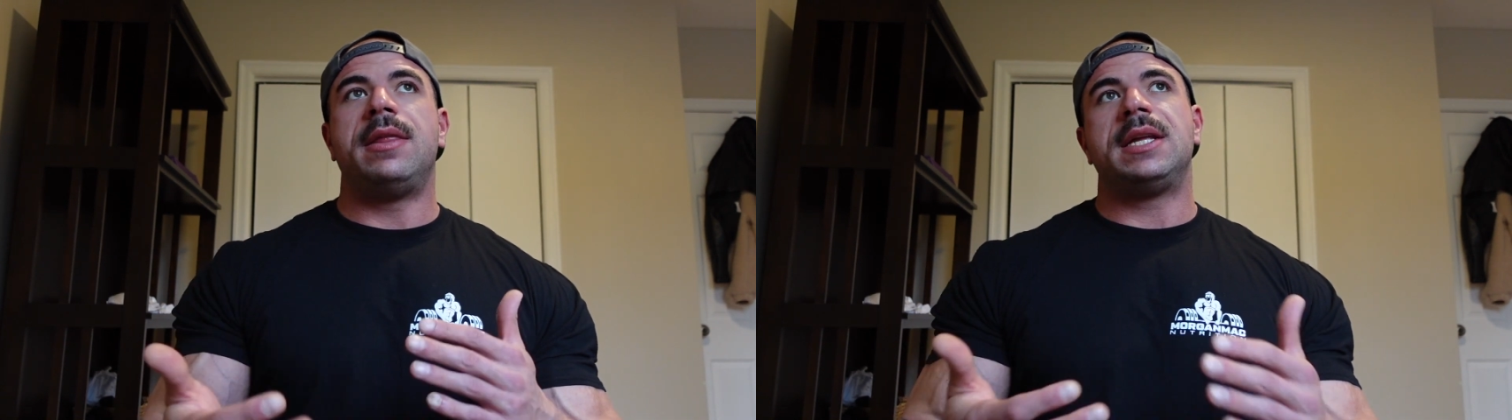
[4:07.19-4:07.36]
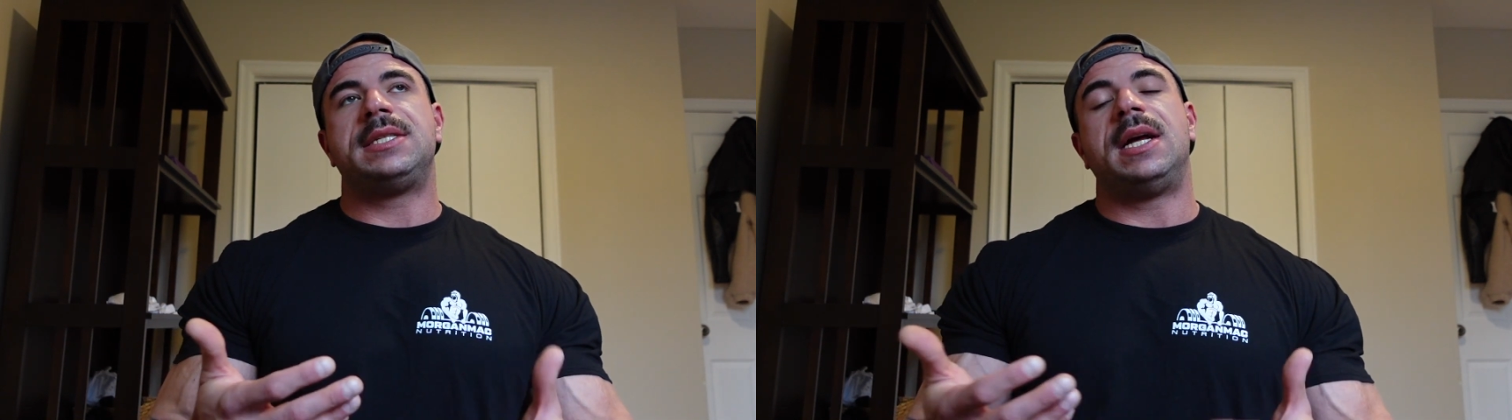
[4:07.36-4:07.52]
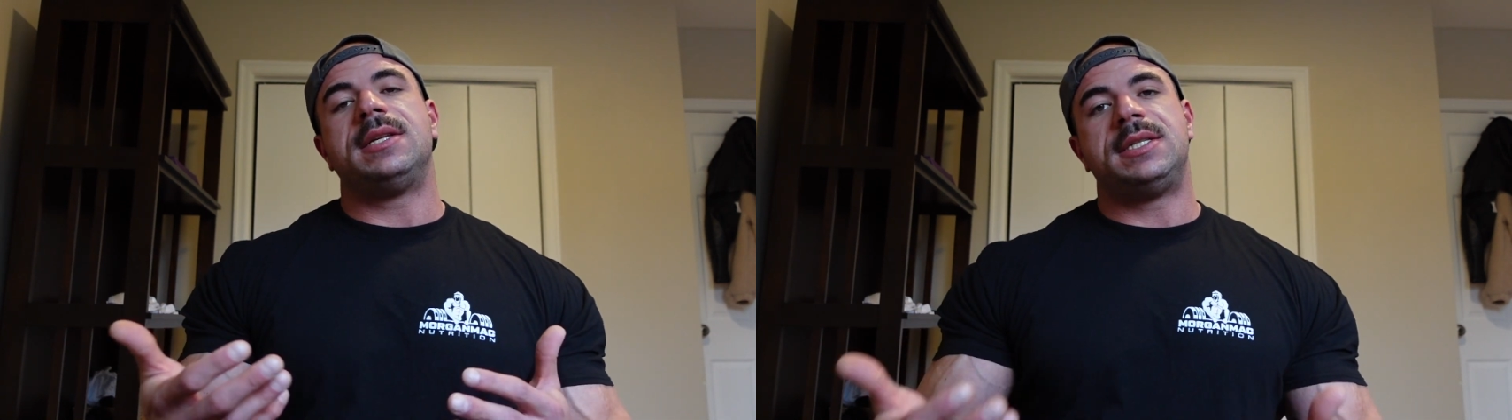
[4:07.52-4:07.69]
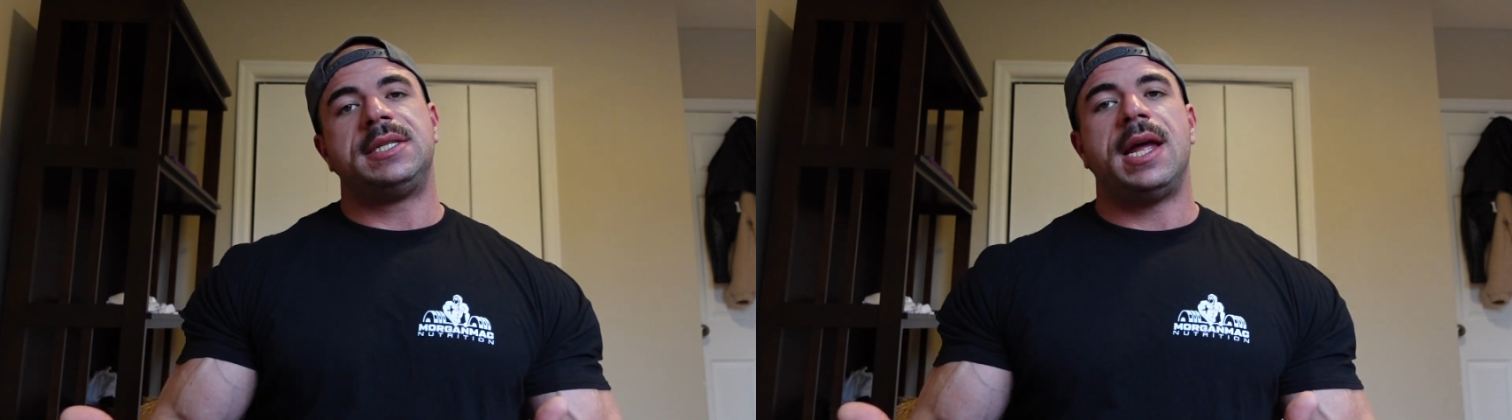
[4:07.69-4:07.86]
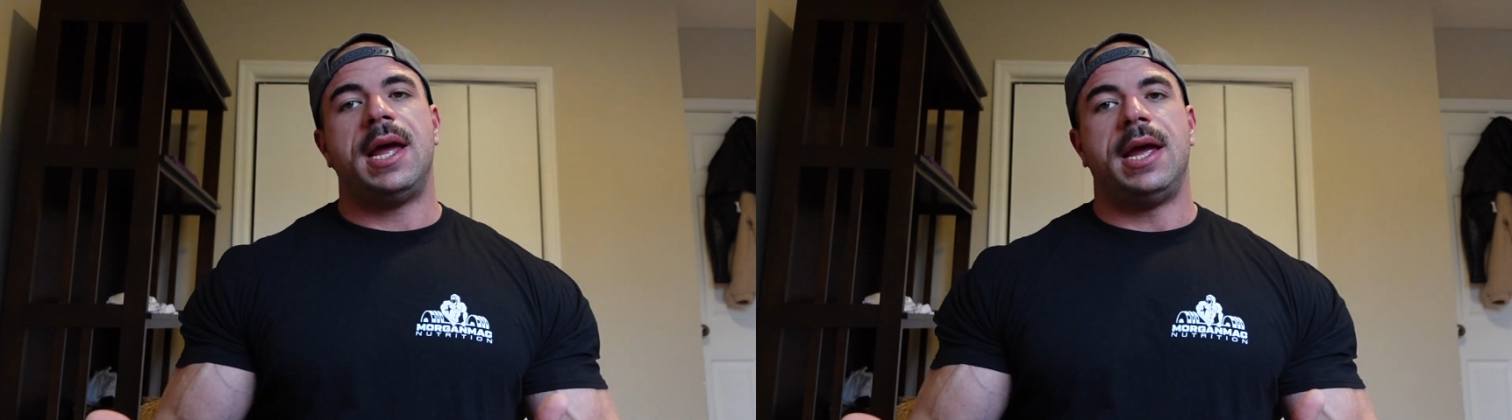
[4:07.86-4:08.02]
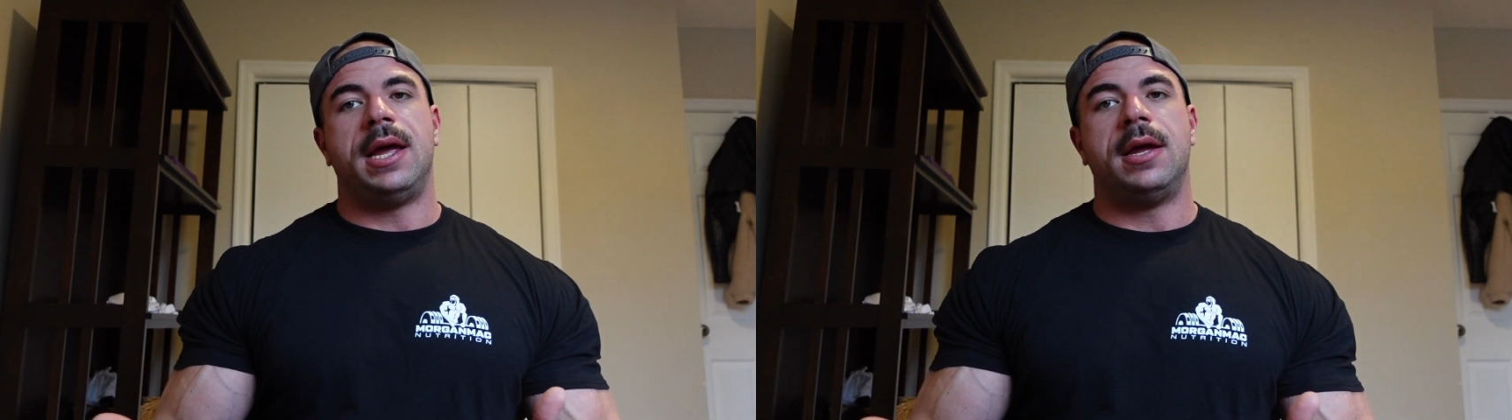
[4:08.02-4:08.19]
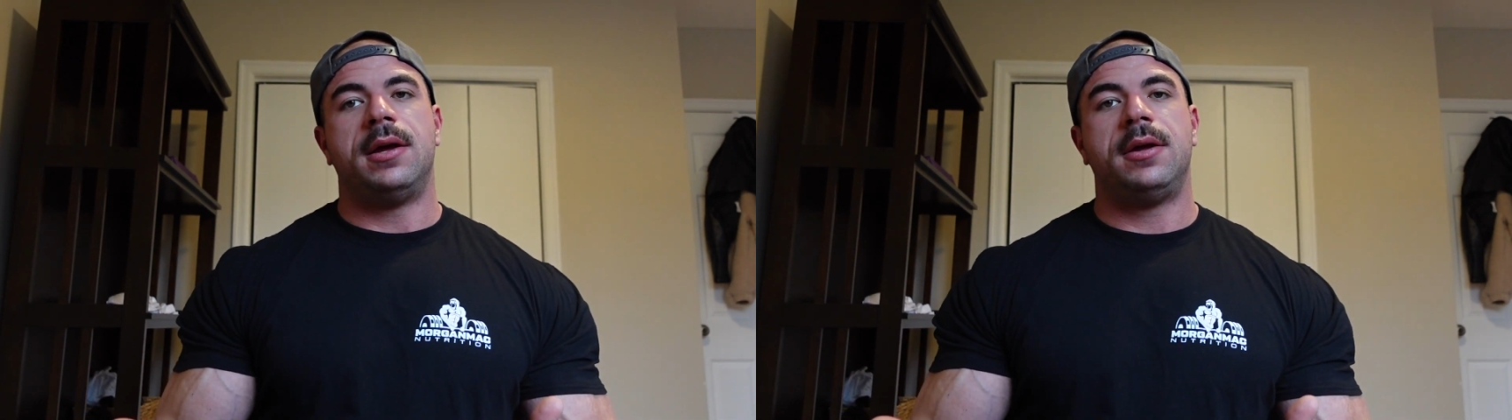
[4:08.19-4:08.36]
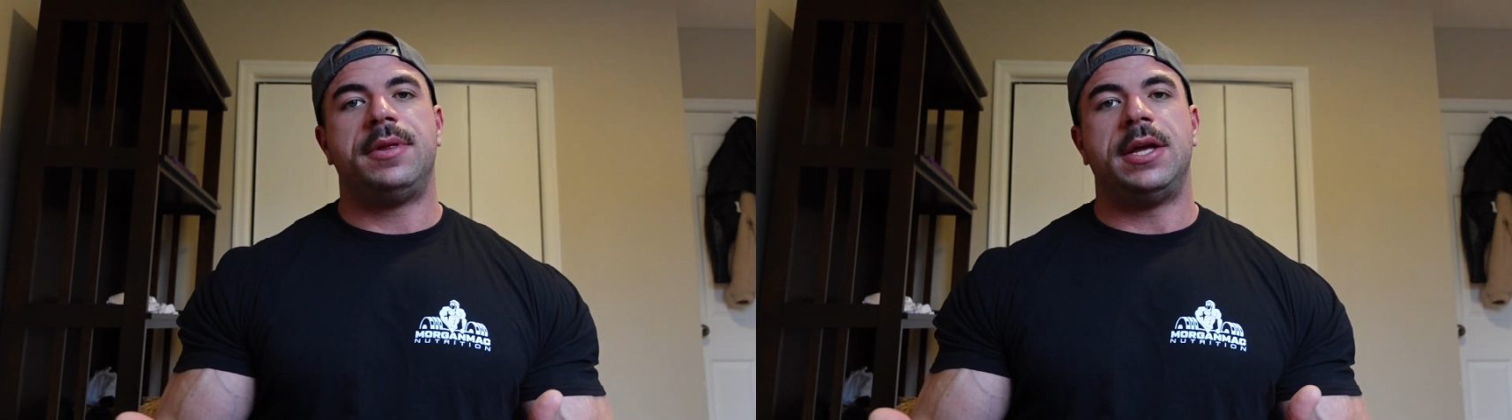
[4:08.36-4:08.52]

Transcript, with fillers: that's not to say